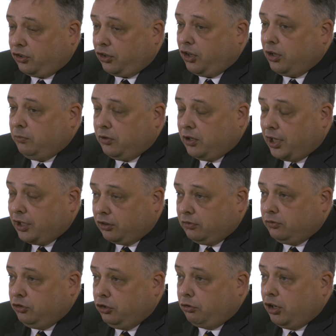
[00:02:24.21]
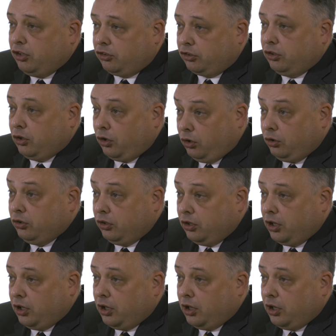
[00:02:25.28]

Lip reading: time length of duration on